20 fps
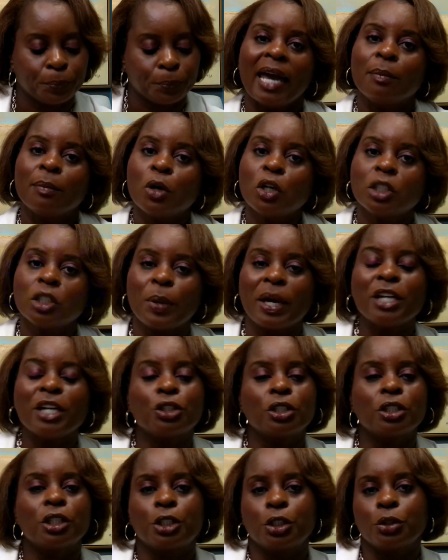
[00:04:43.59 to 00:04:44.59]
And most
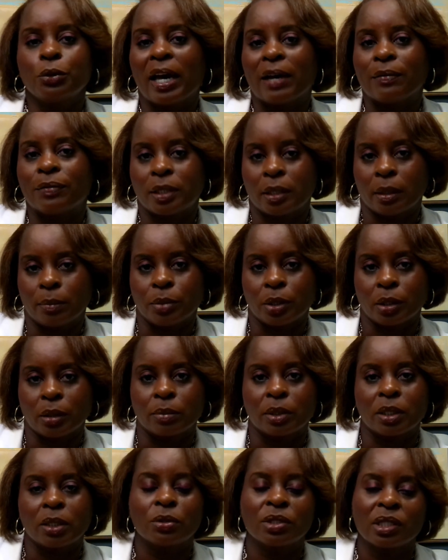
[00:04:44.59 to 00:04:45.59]
patients do have
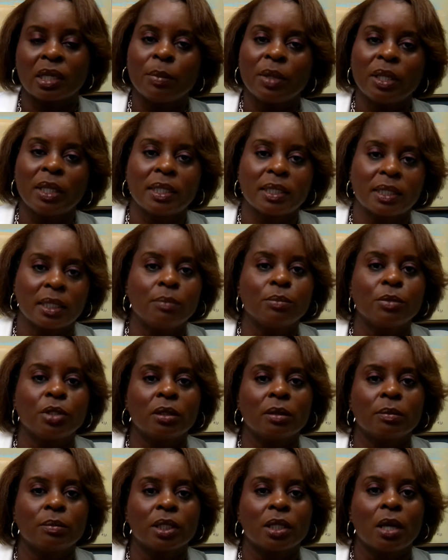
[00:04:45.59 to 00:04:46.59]
symptoms. So some of the
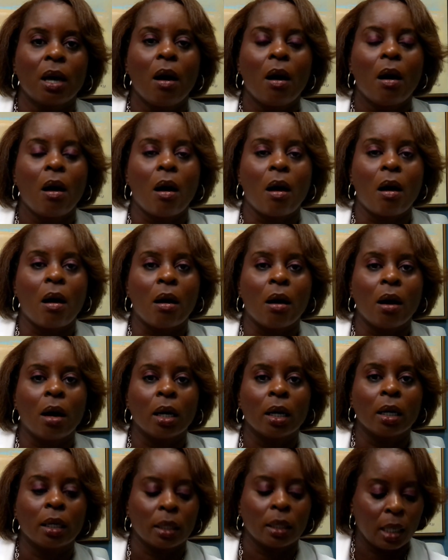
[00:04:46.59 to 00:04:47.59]
symptoms
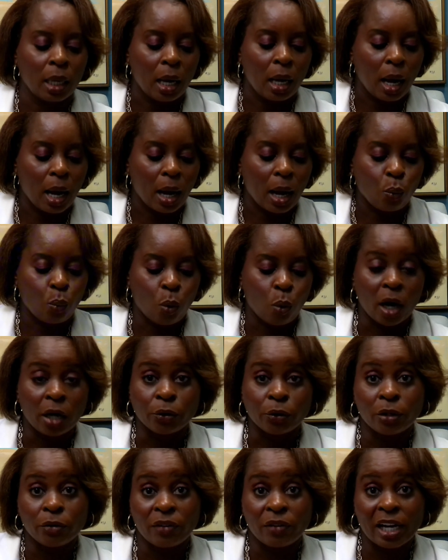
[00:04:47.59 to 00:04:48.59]
are watery